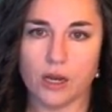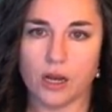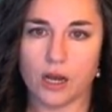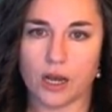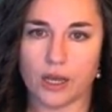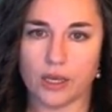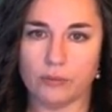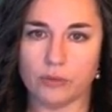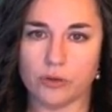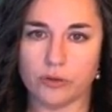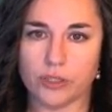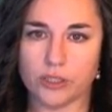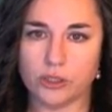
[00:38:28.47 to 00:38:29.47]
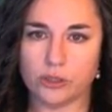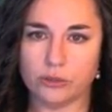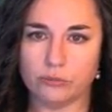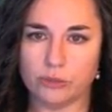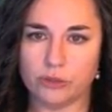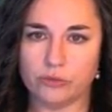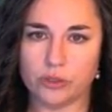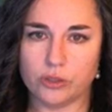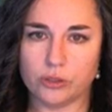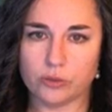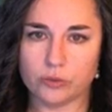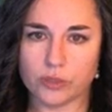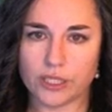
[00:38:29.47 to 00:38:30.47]
I am going to move the
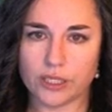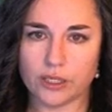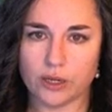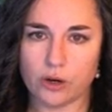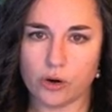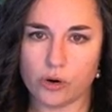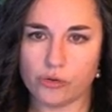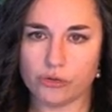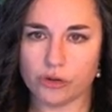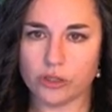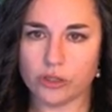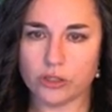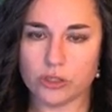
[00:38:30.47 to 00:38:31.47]
3 over,